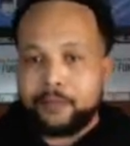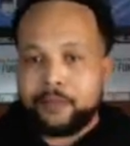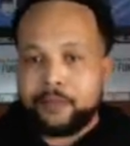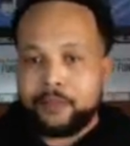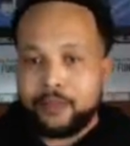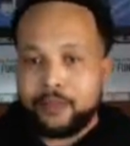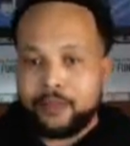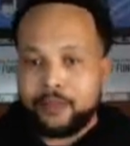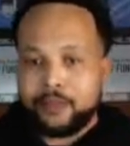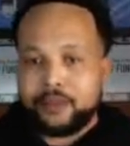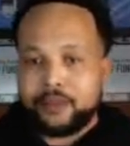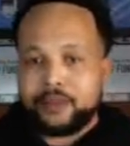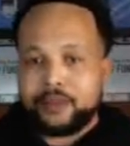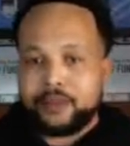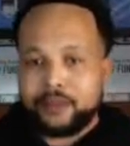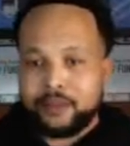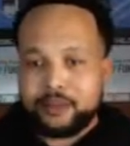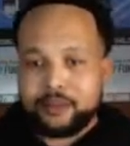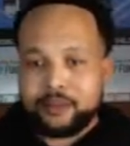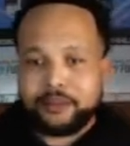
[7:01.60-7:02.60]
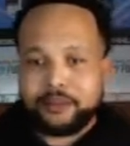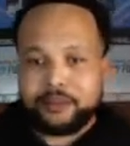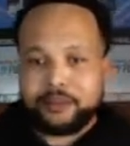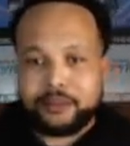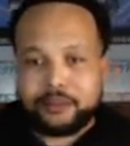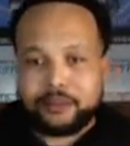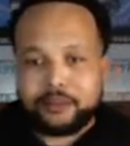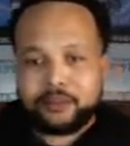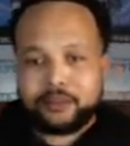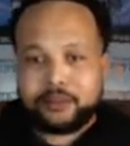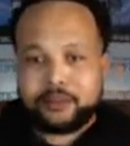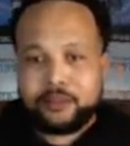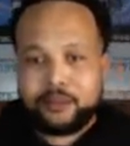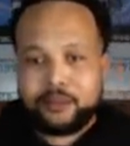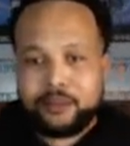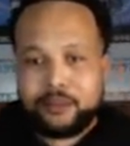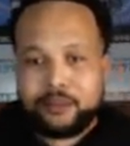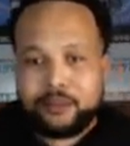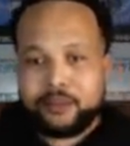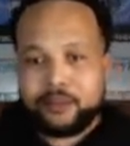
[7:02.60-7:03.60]

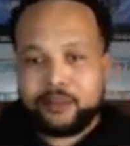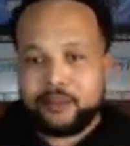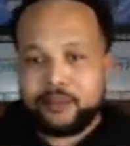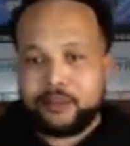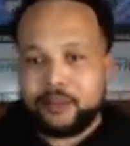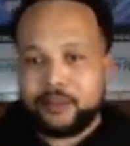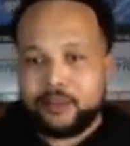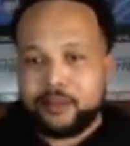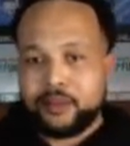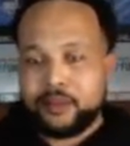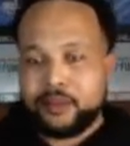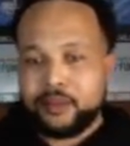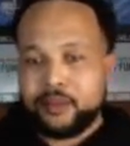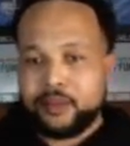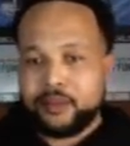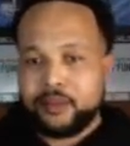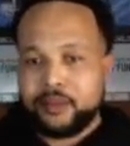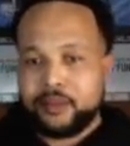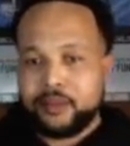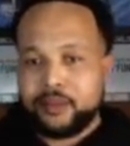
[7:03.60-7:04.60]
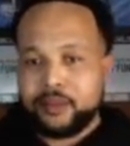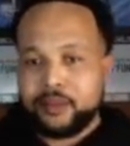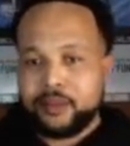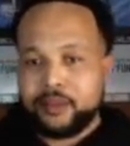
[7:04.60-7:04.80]
This person isn't speaking.